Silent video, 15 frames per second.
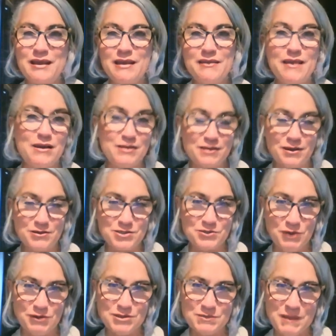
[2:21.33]
those
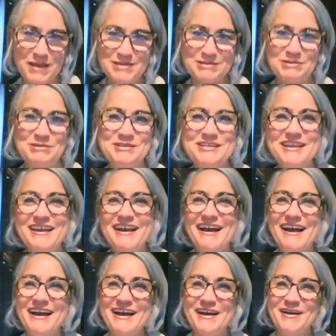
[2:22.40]
gross muscles
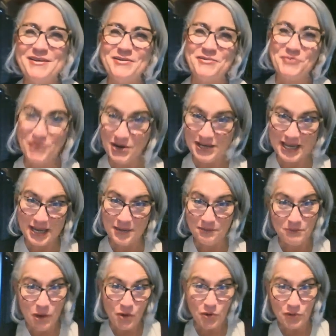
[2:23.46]
working,
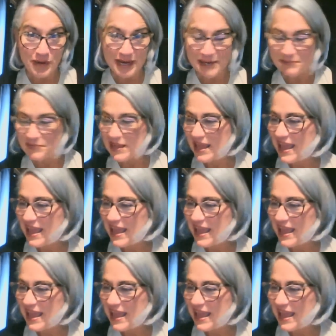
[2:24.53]
motoring.